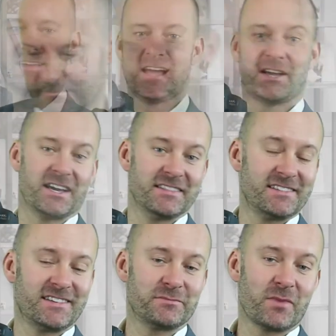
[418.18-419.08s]
Okay,
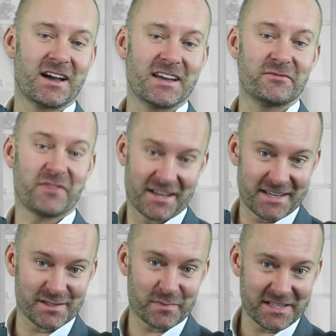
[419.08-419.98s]
this is my
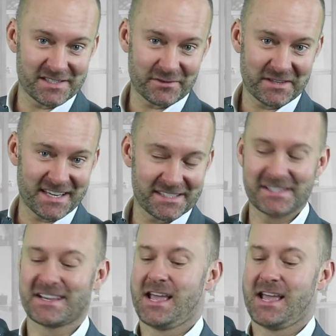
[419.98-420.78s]
funkiest piece of kit.